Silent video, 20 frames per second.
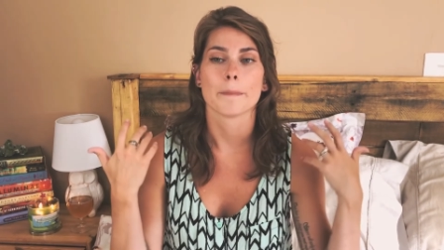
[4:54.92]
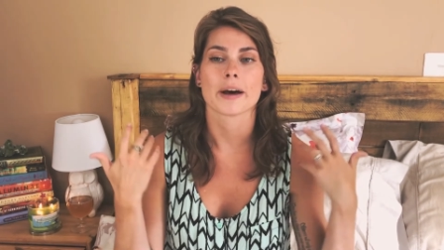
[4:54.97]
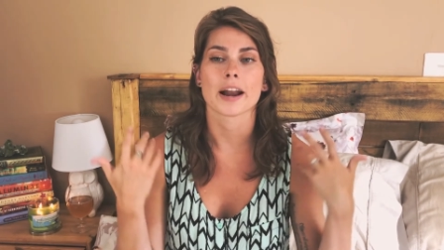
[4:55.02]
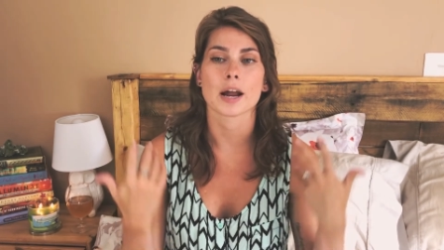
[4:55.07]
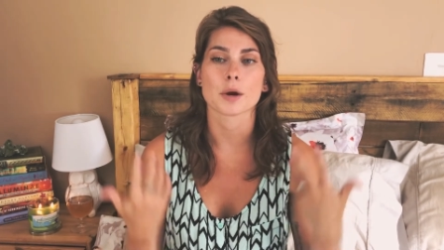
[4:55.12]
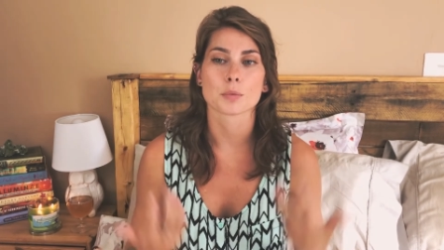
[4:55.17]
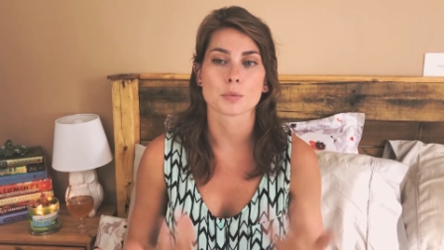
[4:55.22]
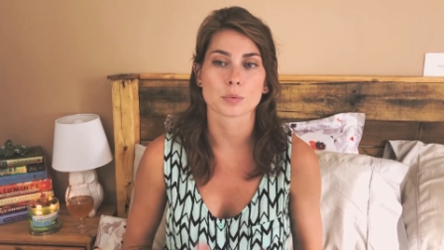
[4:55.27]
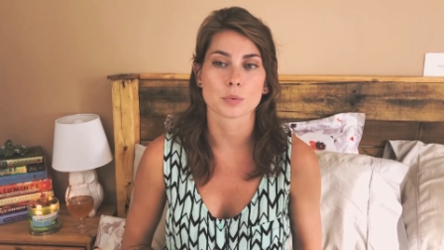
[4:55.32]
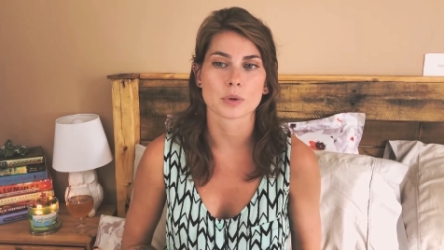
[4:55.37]
but
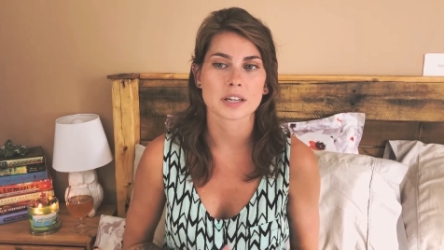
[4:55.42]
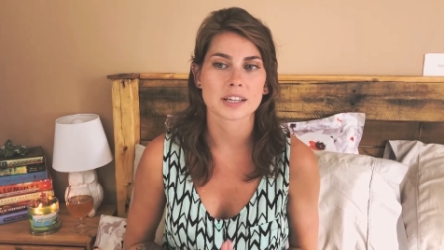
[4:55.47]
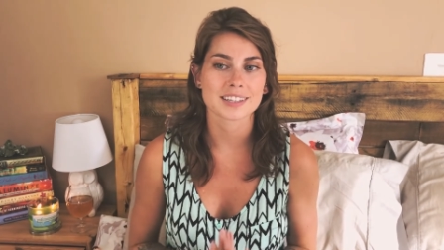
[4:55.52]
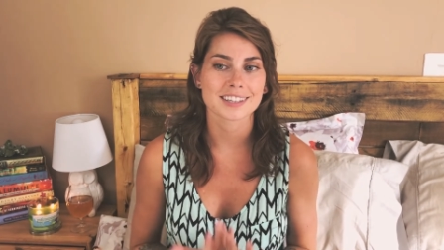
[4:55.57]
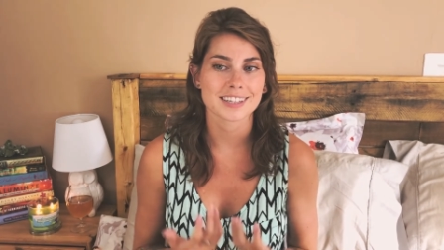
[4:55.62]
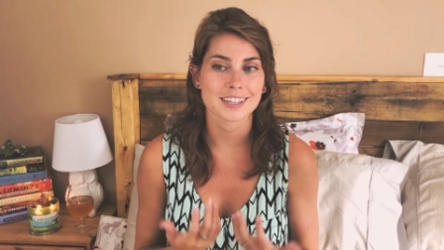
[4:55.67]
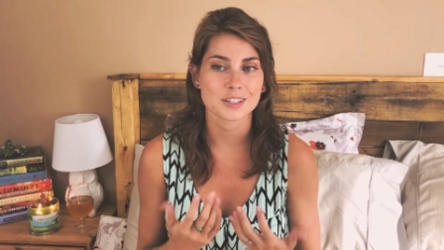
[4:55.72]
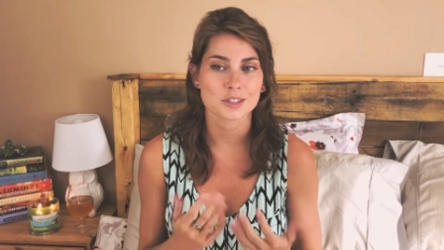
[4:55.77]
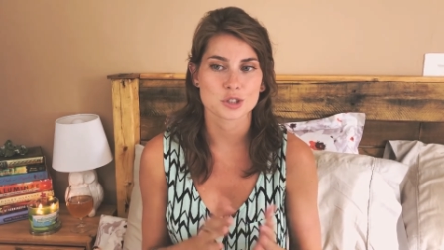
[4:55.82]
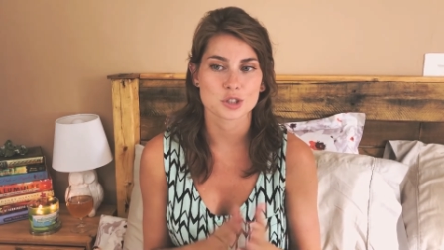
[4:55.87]
I
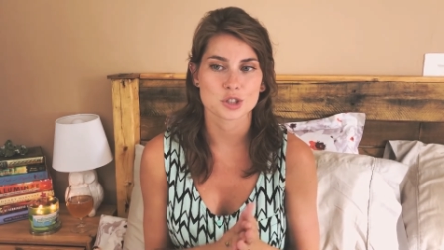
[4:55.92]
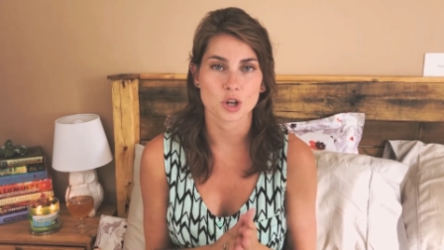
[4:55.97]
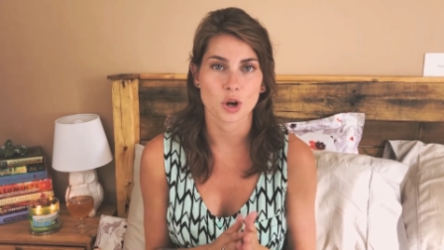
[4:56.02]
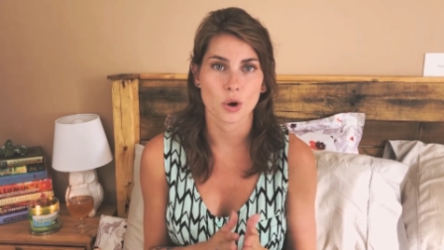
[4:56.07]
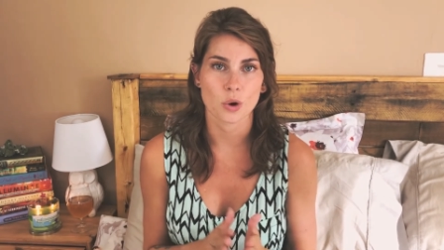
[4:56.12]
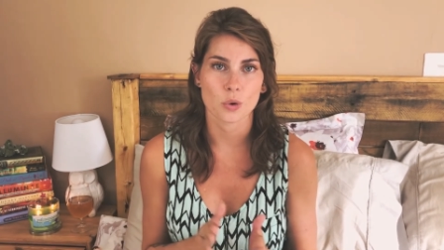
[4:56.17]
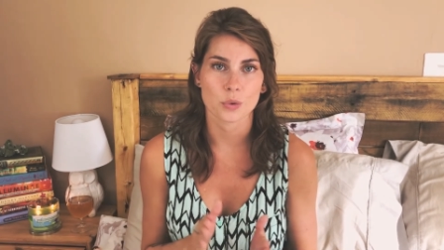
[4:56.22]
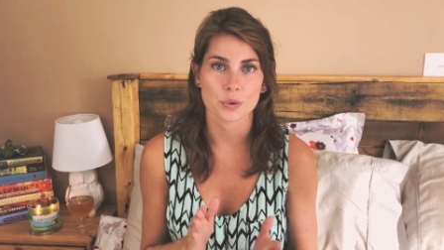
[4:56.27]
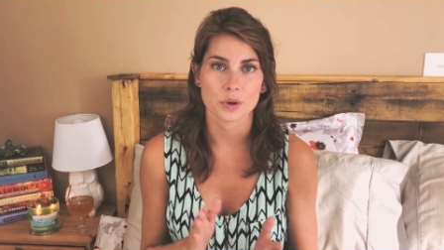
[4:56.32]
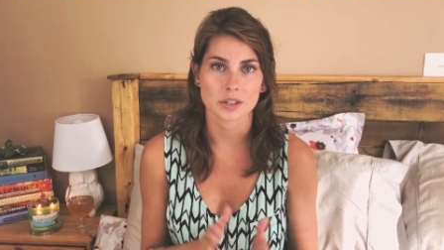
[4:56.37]
really
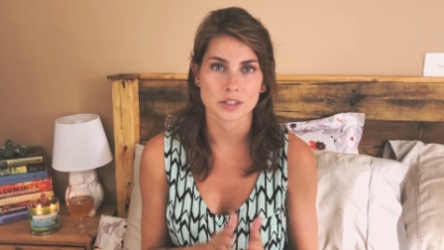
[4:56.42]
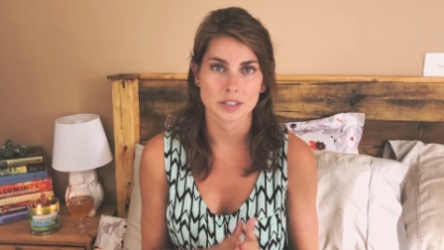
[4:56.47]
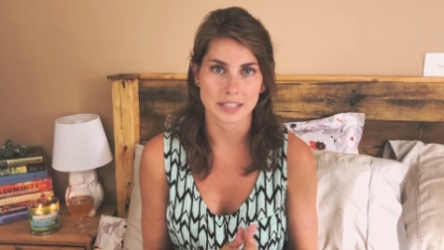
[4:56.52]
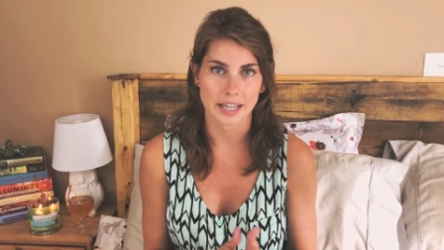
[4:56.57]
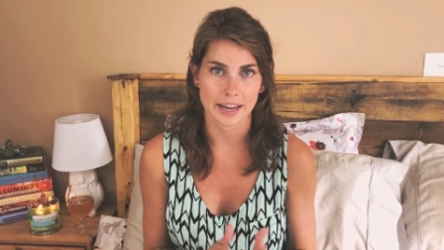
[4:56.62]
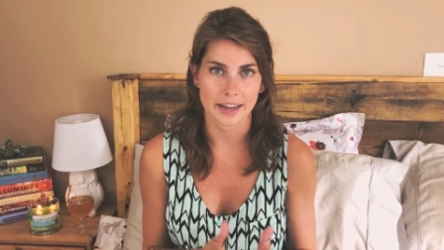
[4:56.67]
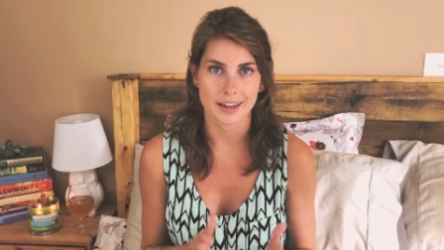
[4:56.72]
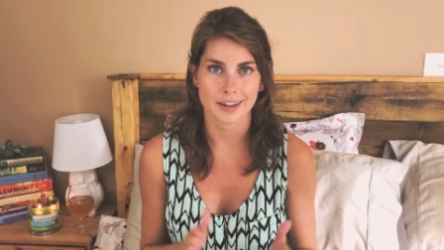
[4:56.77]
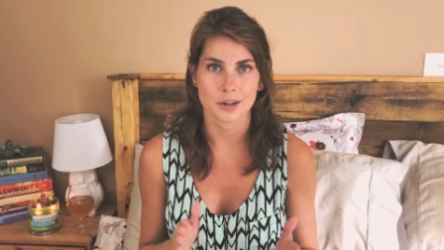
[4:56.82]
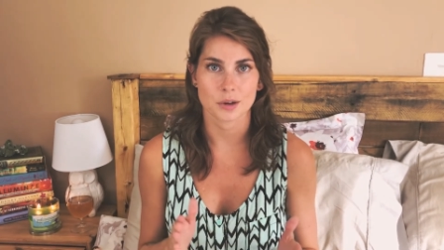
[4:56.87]
don't
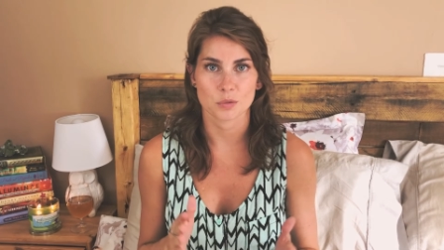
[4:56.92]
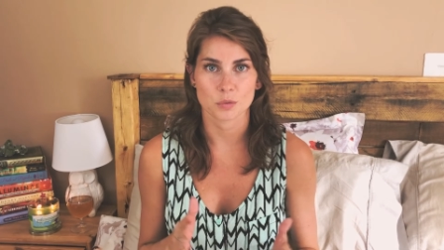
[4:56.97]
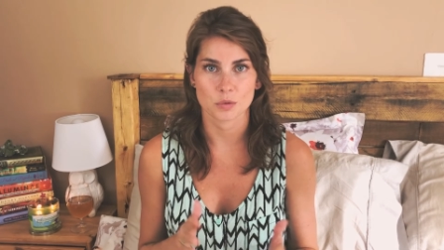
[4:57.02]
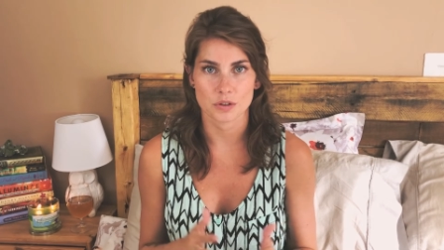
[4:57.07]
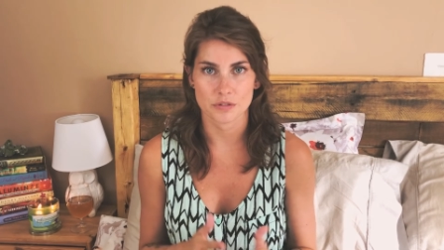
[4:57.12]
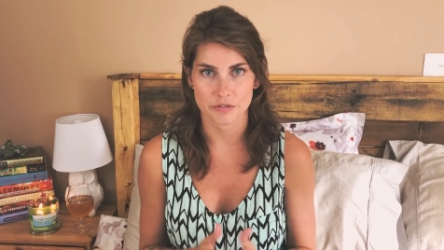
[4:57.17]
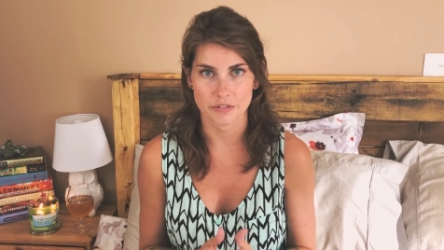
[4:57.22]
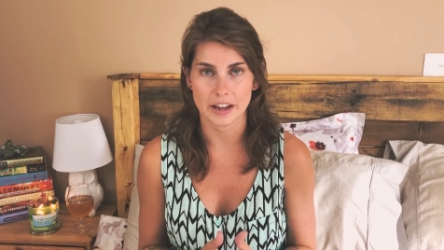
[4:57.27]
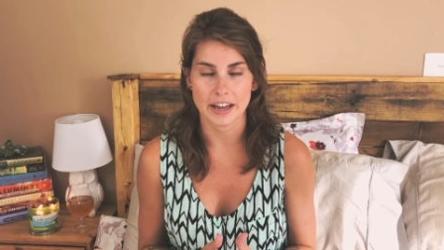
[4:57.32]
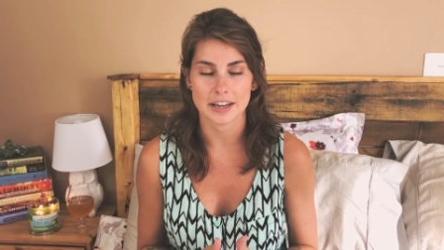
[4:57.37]
like
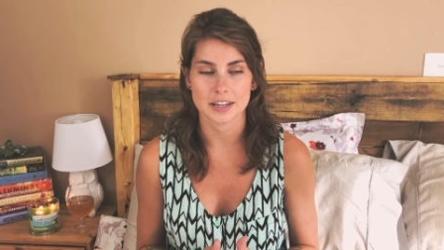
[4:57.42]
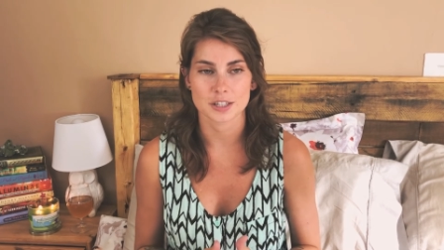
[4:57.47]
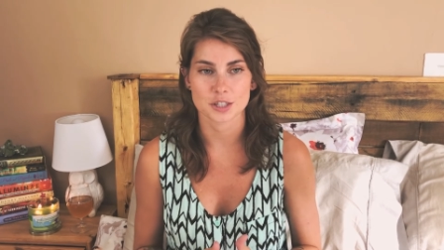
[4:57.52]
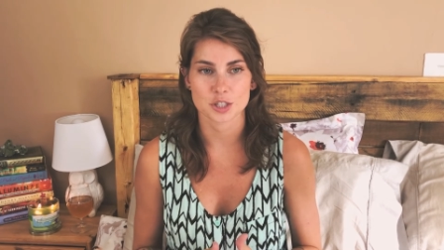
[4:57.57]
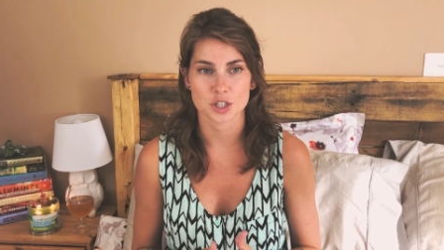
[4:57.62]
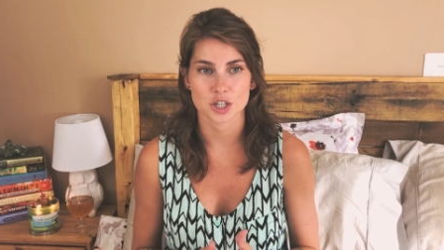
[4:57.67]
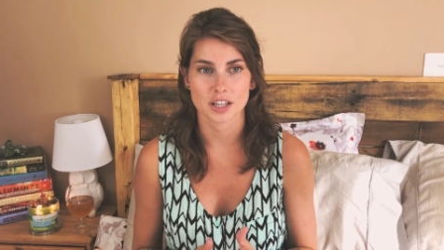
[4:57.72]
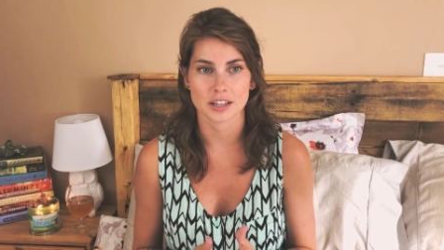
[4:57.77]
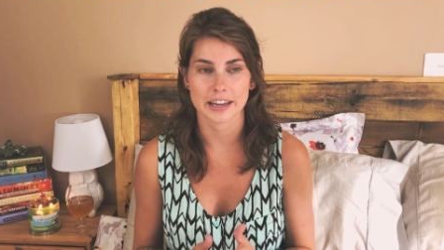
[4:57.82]
revenge.